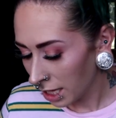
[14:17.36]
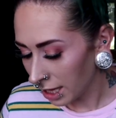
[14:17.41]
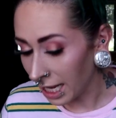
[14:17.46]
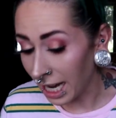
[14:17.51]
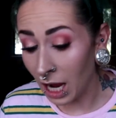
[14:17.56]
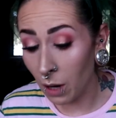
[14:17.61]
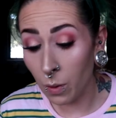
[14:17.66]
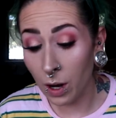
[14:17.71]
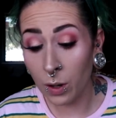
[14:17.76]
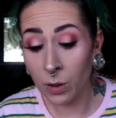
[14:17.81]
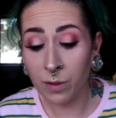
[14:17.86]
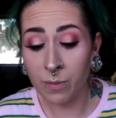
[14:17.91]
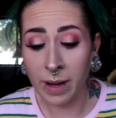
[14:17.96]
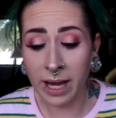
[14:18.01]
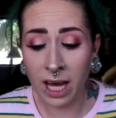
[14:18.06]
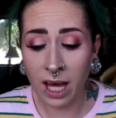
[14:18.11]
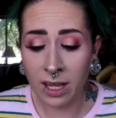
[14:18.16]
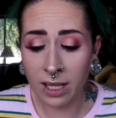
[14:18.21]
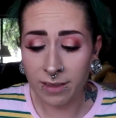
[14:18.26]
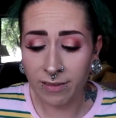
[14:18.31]
that I wear with
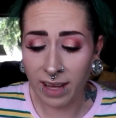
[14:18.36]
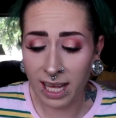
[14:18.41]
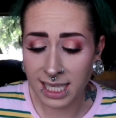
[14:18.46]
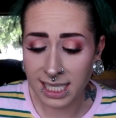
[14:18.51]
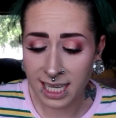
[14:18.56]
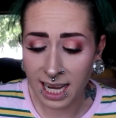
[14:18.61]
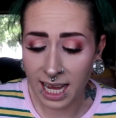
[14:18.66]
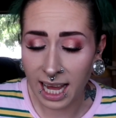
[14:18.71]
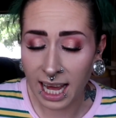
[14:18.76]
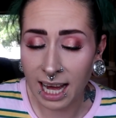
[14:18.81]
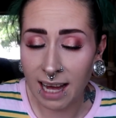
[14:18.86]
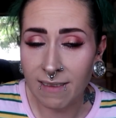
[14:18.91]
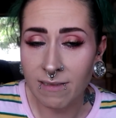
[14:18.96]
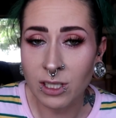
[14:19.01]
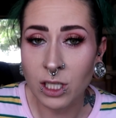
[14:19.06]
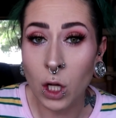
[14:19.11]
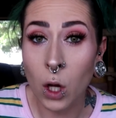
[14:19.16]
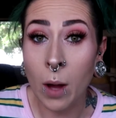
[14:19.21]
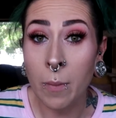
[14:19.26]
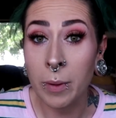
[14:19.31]
my other vest I
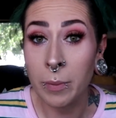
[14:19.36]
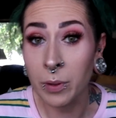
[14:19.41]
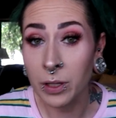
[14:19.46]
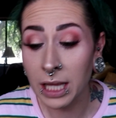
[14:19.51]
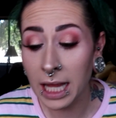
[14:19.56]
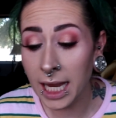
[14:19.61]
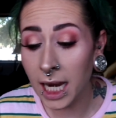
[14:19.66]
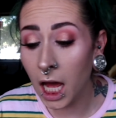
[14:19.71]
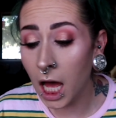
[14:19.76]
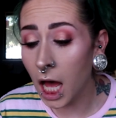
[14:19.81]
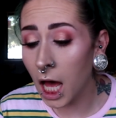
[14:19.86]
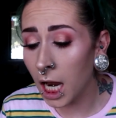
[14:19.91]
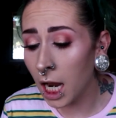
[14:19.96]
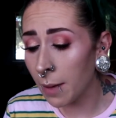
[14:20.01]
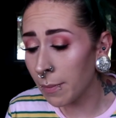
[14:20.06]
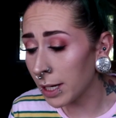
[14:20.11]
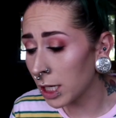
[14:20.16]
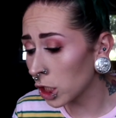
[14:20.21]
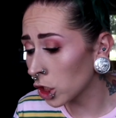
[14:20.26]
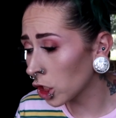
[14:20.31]
have. So I'm gonna put that on,
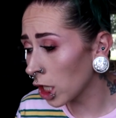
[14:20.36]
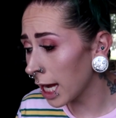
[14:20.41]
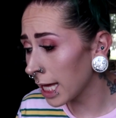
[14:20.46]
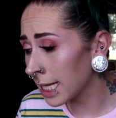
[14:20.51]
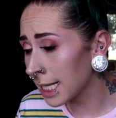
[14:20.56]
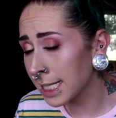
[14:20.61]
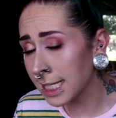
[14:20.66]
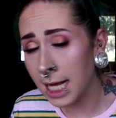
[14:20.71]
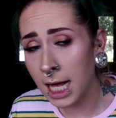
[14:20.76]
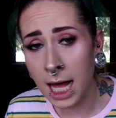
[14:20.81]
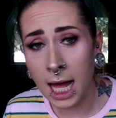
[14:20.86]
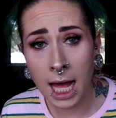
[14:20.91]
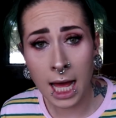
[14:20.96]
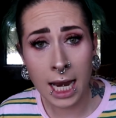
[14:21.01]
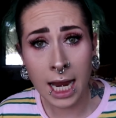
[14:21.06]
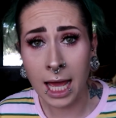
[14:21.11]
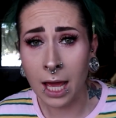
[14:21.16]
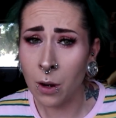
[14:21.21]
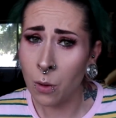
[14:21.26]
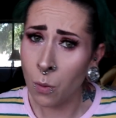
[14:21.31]
I'm gonna try this
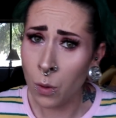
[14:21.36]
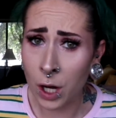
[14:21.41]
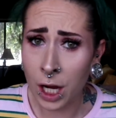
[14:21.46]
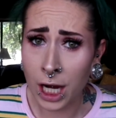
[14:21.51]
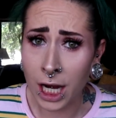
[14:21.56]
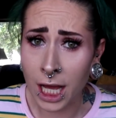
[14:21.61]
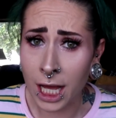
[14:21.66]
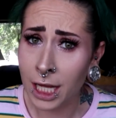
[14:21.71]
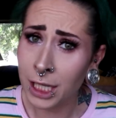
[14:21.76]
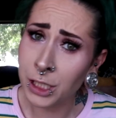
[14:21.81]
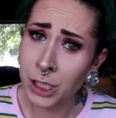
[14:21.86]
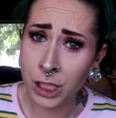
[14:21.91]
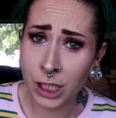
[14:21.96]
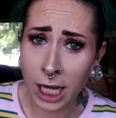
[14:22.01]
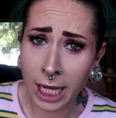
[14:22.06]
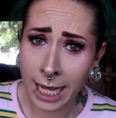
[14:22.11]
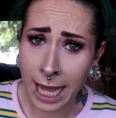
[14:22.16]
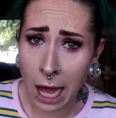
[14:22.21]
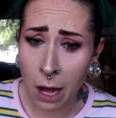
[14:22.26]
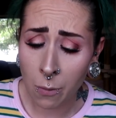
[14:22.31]
on, and we're gonna
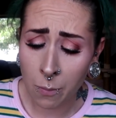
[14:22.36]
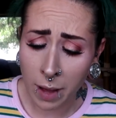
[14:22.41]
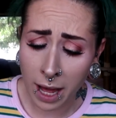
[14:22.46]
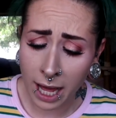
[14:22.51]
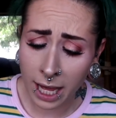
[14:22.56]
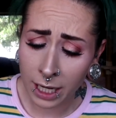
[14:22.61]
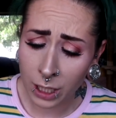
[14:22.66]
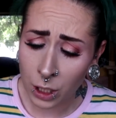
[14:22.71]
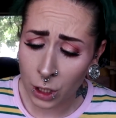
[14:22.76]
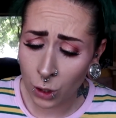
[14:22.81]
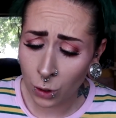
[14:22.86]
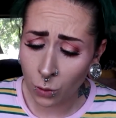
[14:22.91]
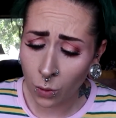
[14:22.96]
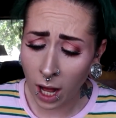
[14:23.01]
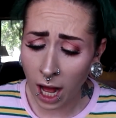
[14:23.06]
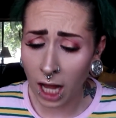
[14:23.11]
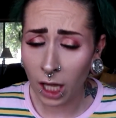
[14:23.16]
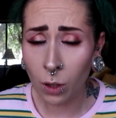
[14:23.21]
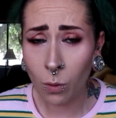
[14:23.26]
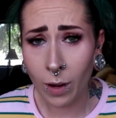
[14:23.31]
check out my new
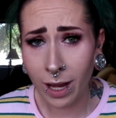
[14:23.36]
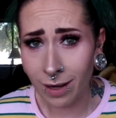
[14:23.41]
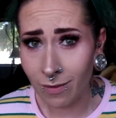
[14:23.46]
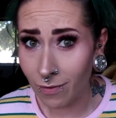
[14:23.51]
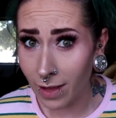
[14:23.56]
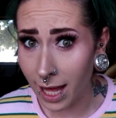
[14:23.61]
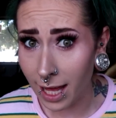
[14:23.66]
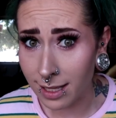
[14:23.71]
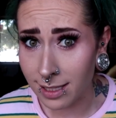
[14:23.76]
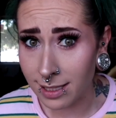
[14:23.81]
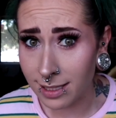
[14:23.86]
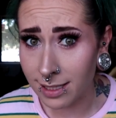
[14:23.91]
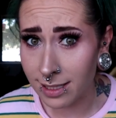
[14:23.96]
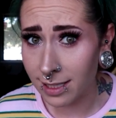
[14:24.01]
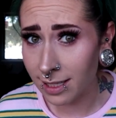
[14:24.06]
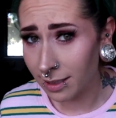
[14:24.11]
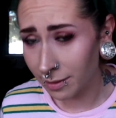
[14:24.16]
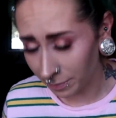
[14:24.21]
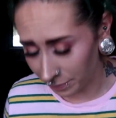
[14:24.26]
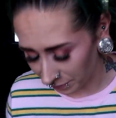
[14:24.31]
Halloween vest.